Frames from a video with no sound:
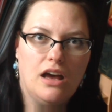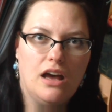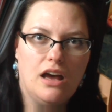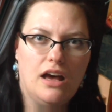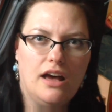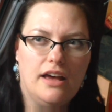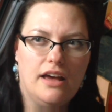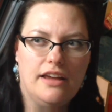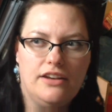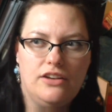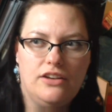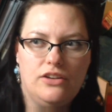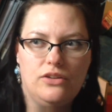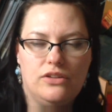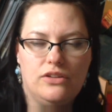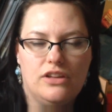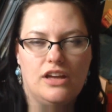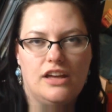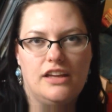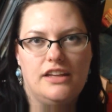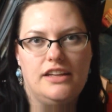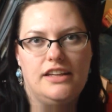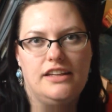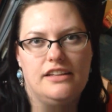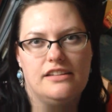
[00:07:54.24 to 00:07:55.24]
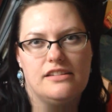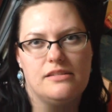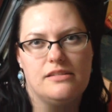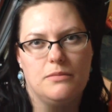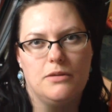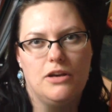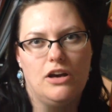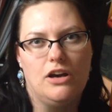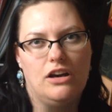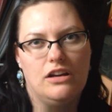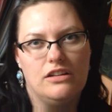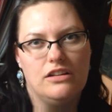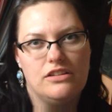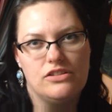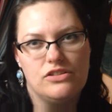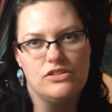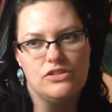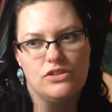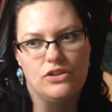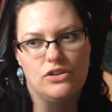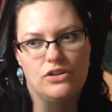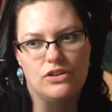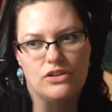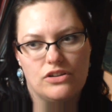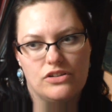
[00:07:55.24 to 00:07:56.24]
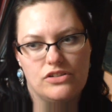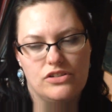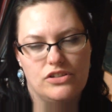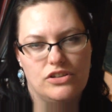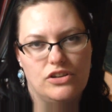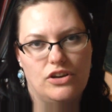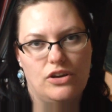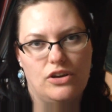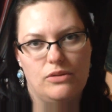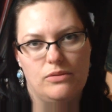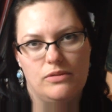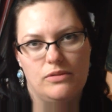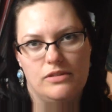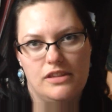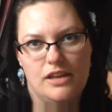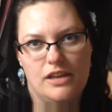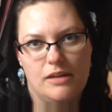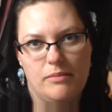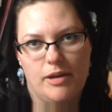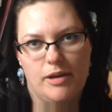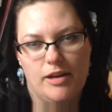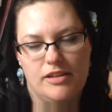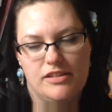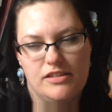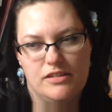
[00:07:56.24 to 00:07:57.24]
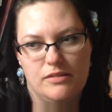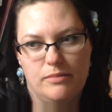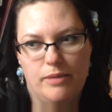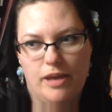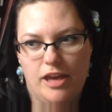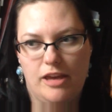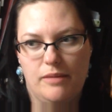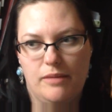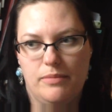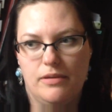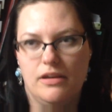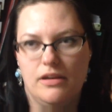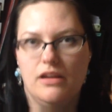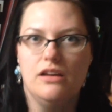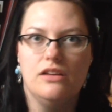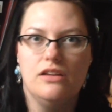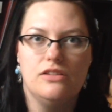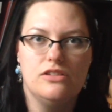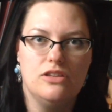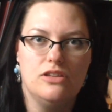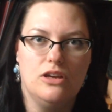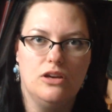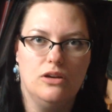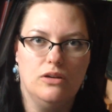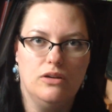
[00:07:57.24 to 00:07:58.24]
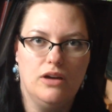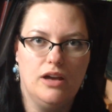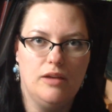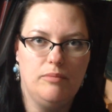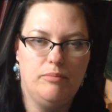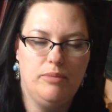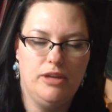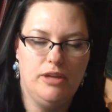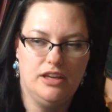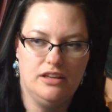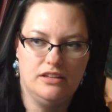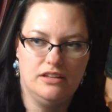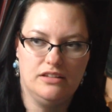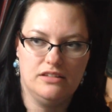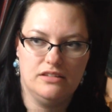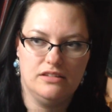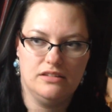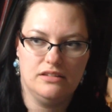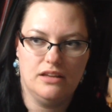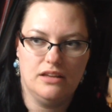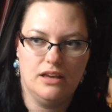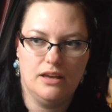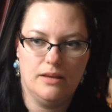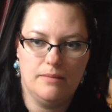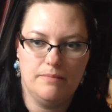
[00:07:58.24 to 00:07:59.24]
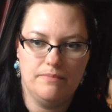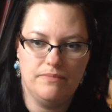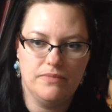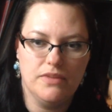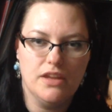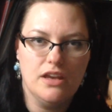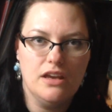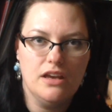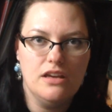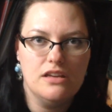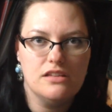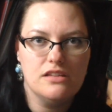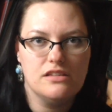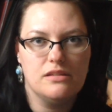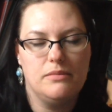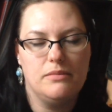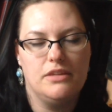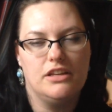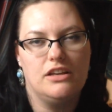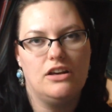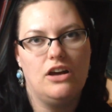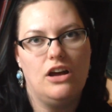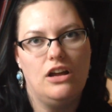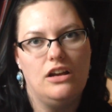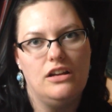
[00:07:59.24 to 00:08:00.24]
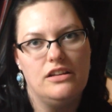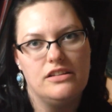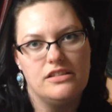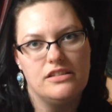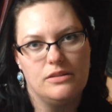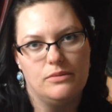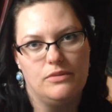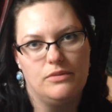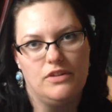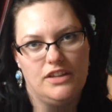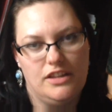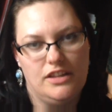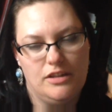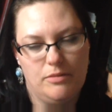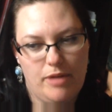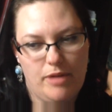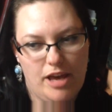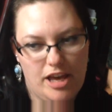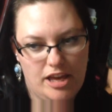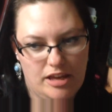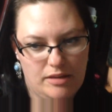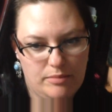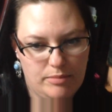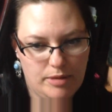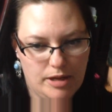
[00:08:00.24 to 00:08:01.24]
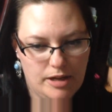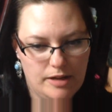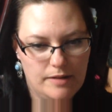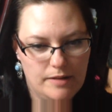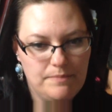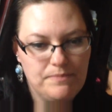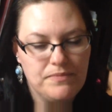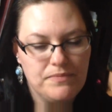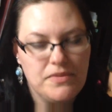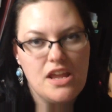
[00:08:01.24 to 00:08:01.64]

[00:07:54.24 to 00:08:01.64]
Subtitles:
I knew that I needed some cardstock to go with that pattern paper, so I picked some of the colours that were in the paper.